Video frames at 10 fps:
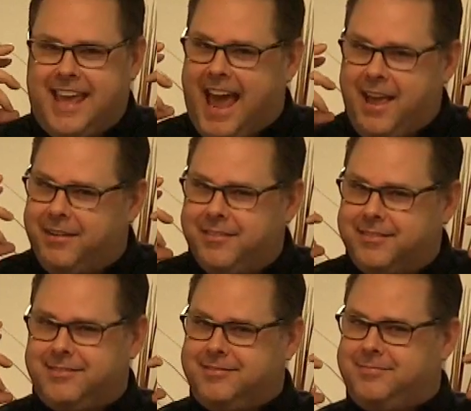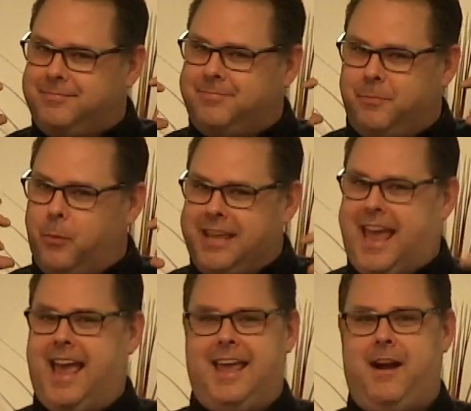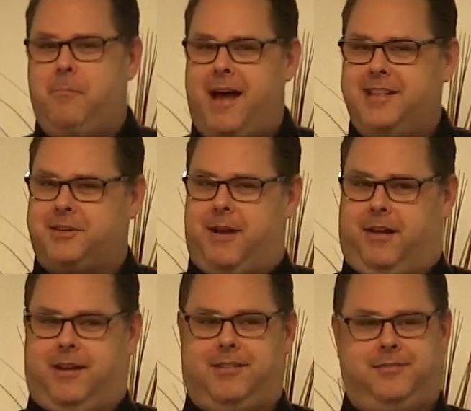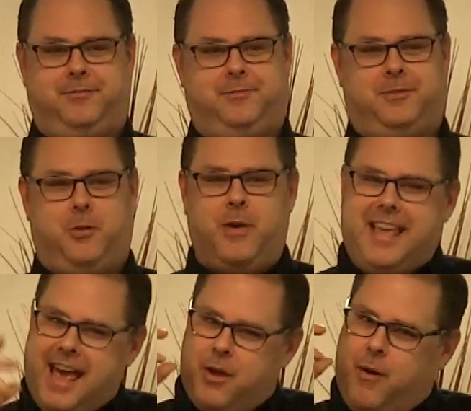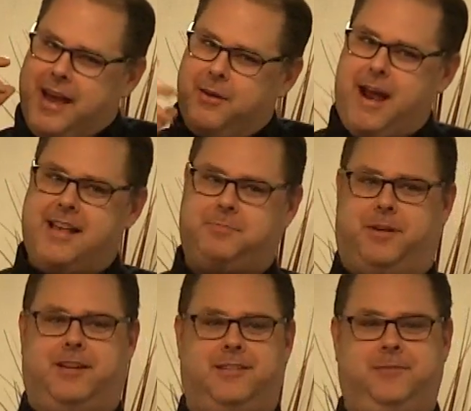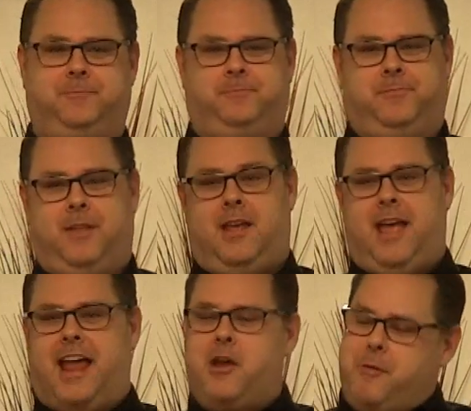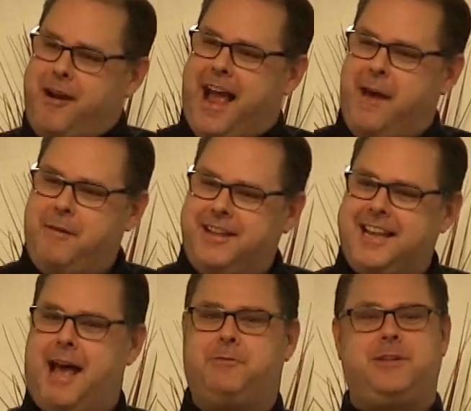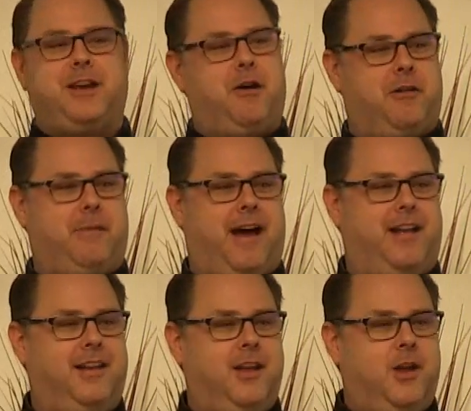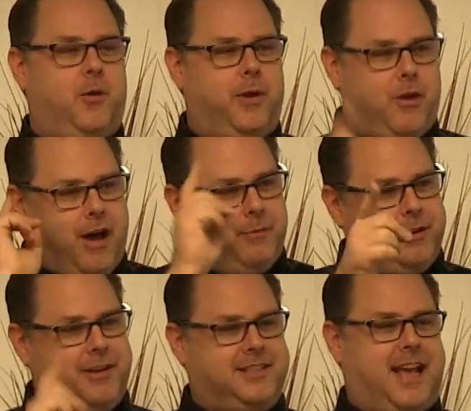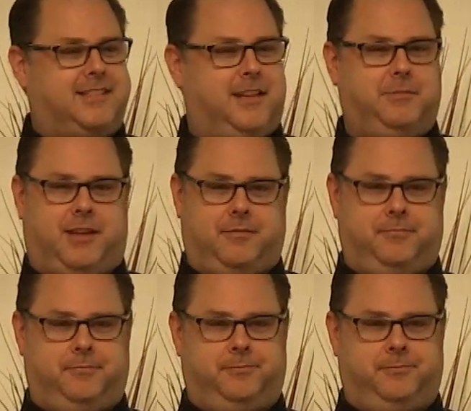can't, we can't get our minds around it. We can't quite grasp it. And no matter how many times we talk about it, we go out and we do the exact same thing.